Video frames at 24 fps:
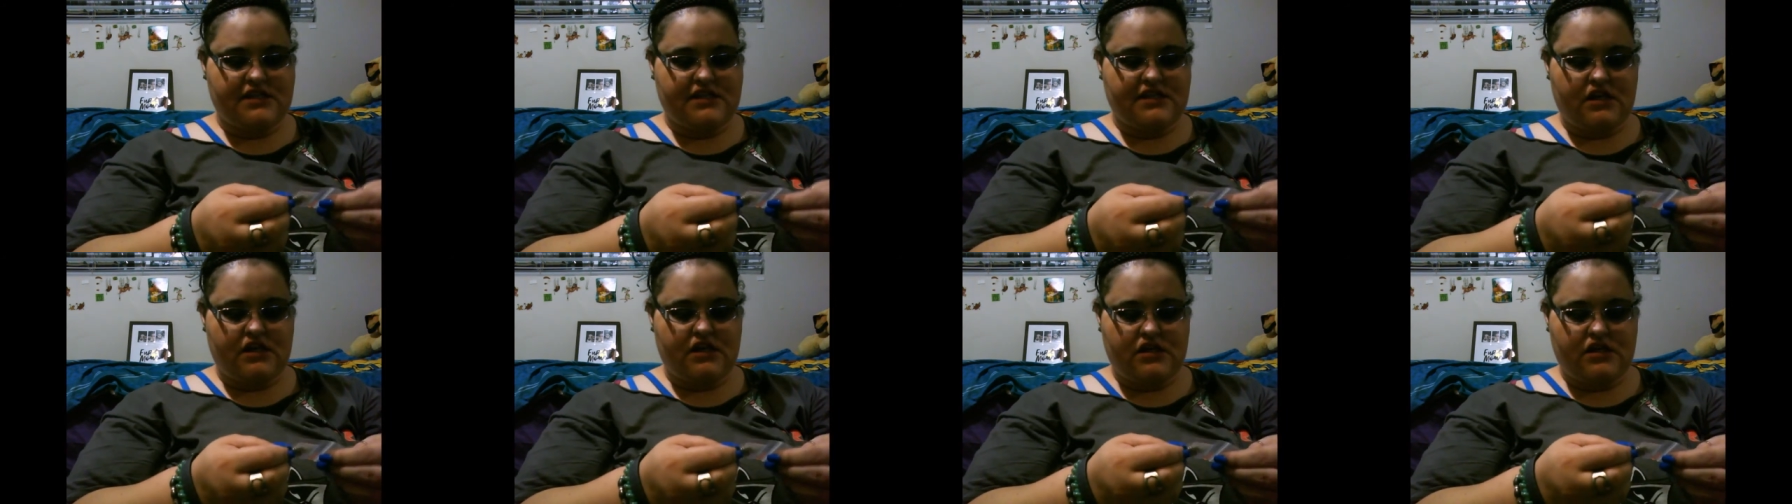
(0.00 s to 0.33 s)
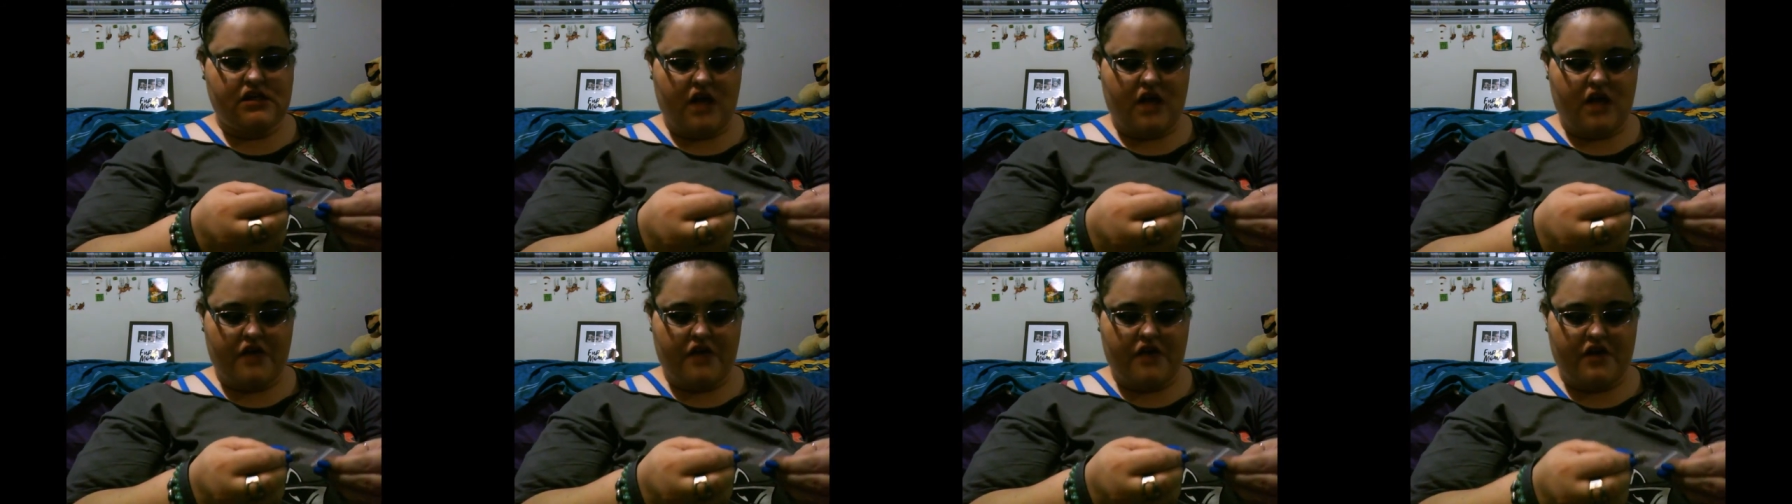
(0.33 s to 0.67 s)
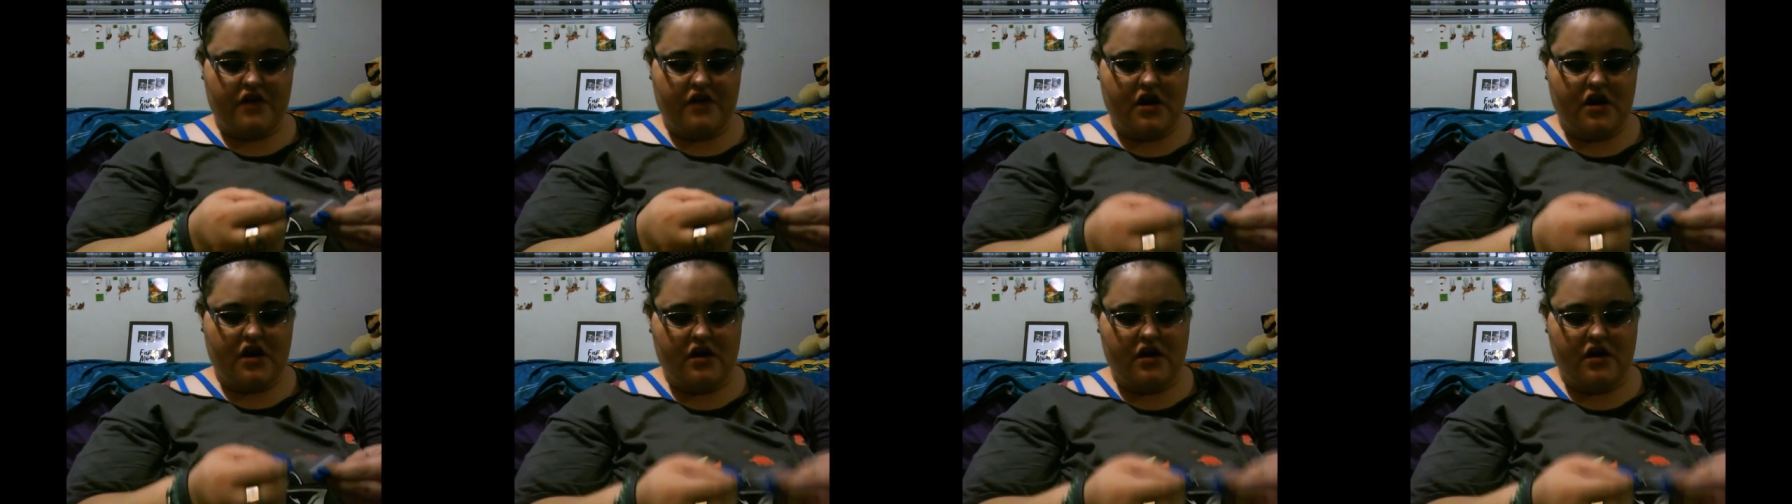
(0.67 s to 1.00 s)

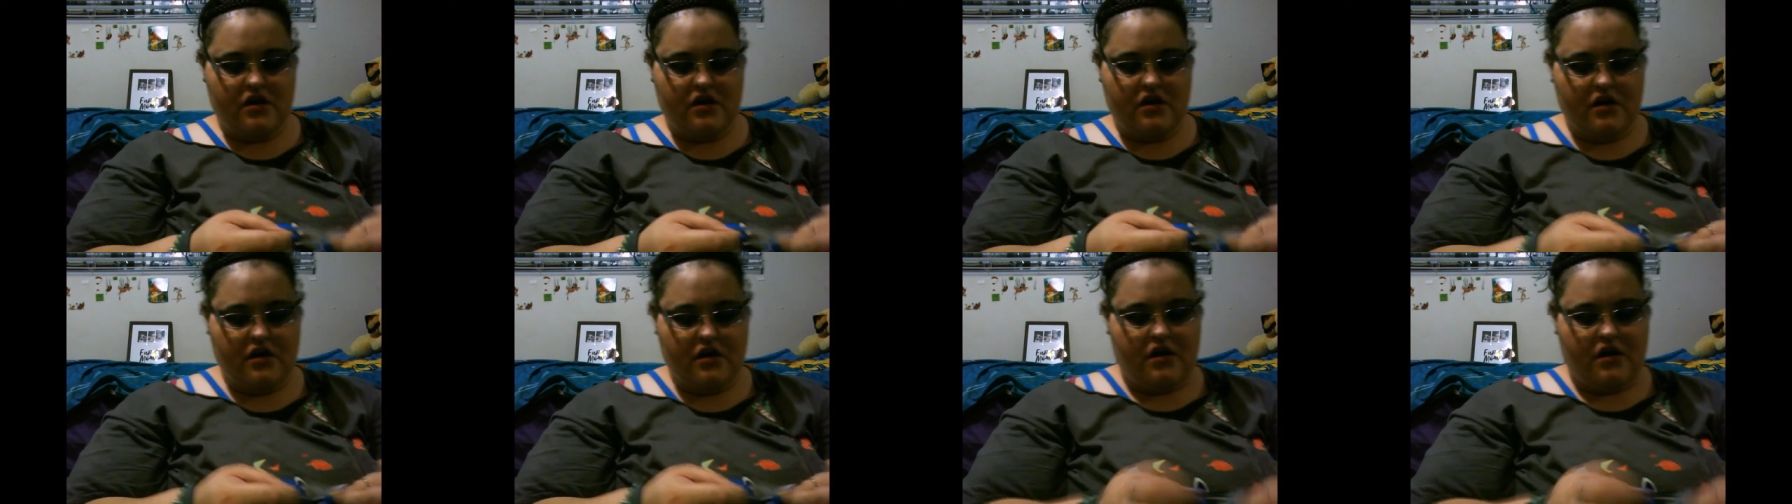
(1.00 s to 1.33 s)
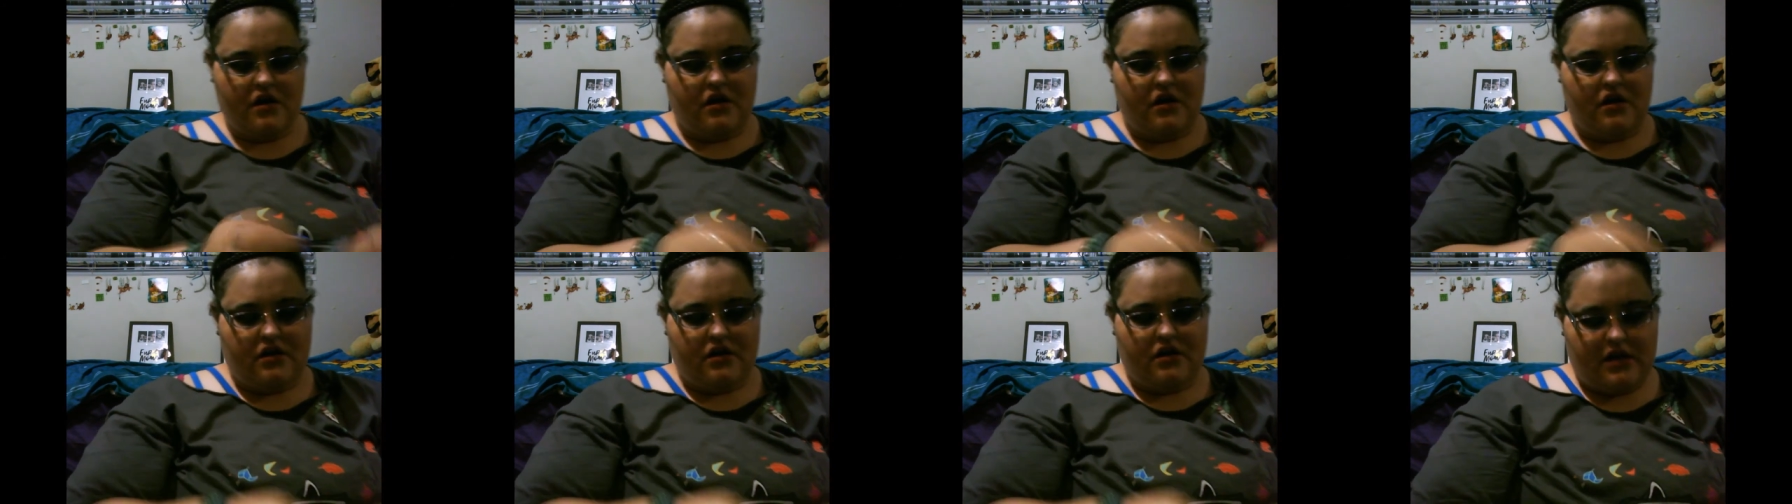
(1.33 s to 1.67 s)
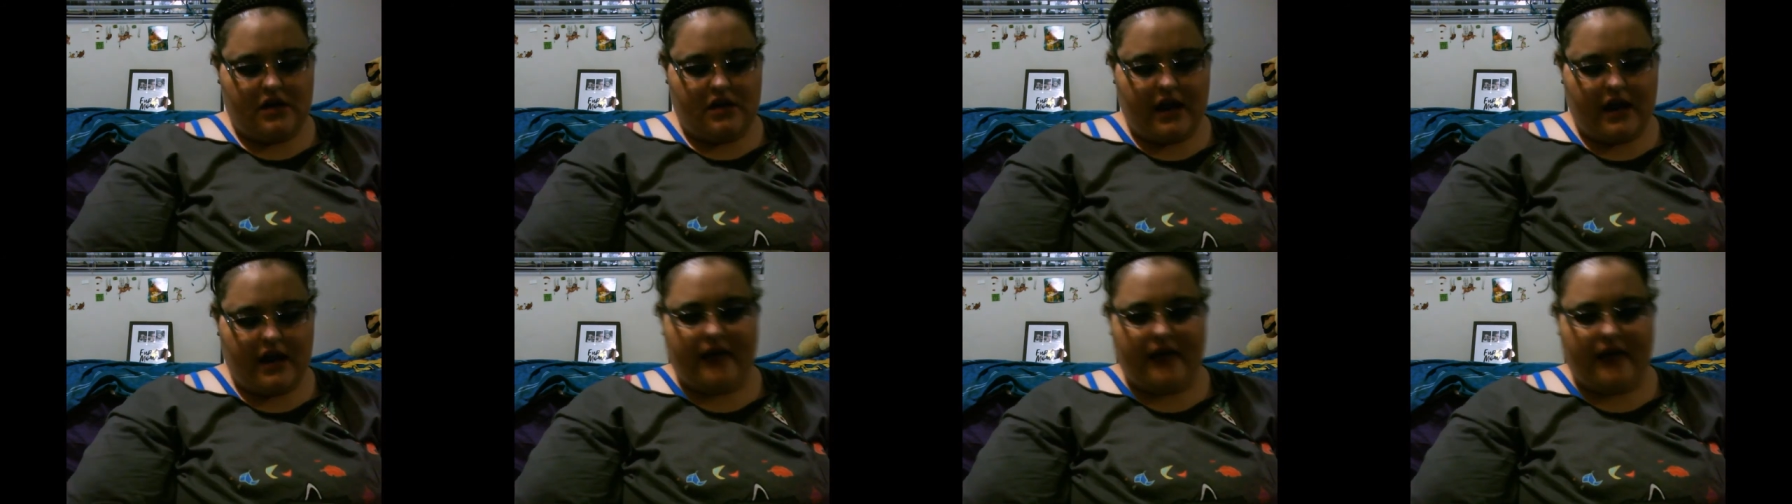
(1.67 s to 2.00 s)
another
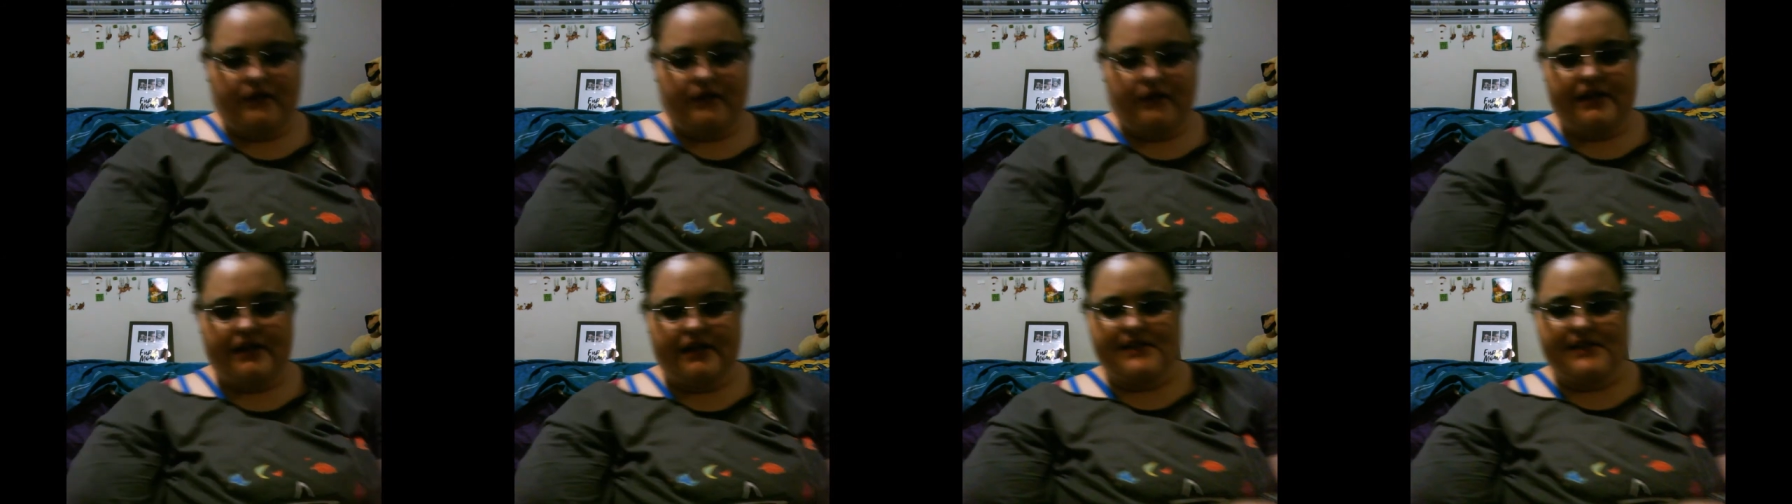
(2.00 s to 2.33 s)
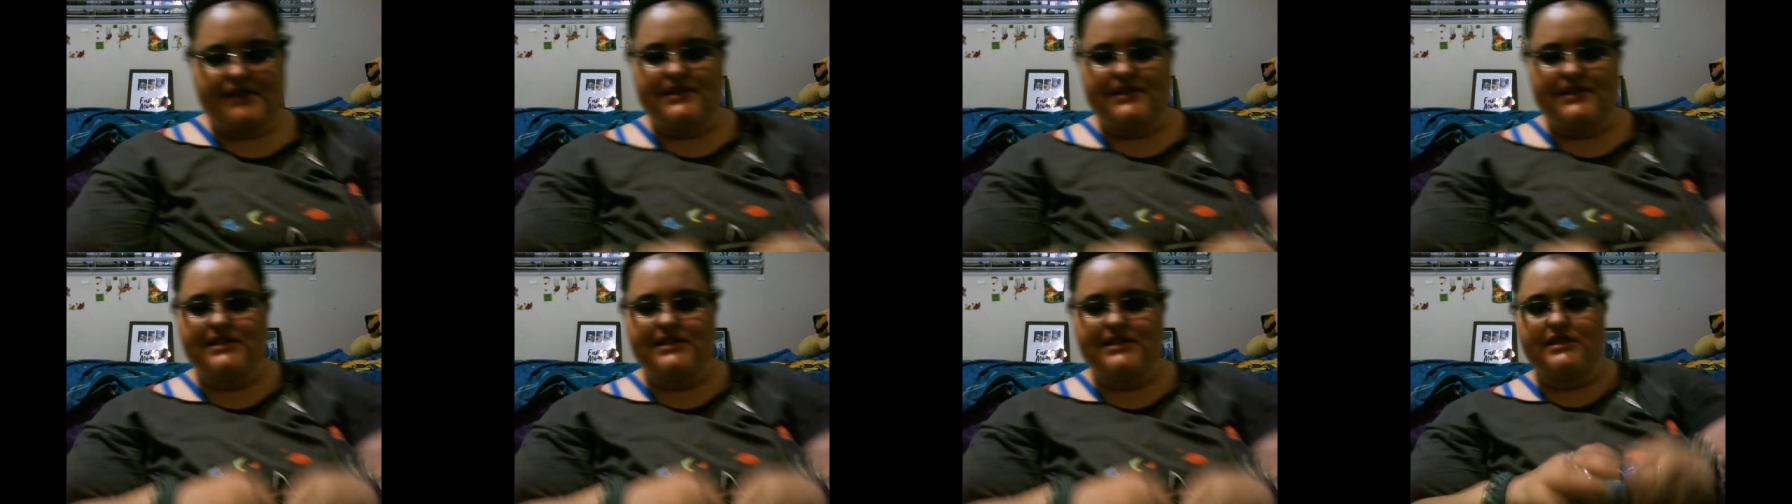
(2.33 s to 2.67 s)
necklace.